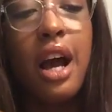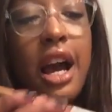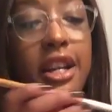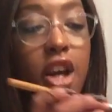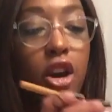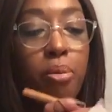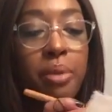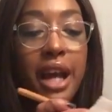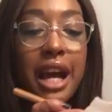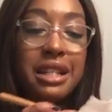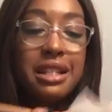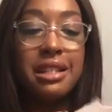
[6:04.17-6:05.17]
I know, but
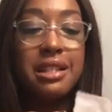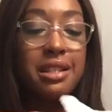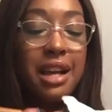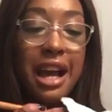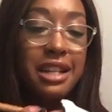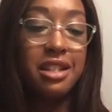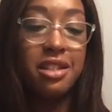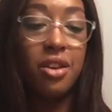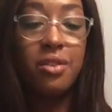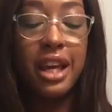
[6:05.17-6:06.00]
I just don't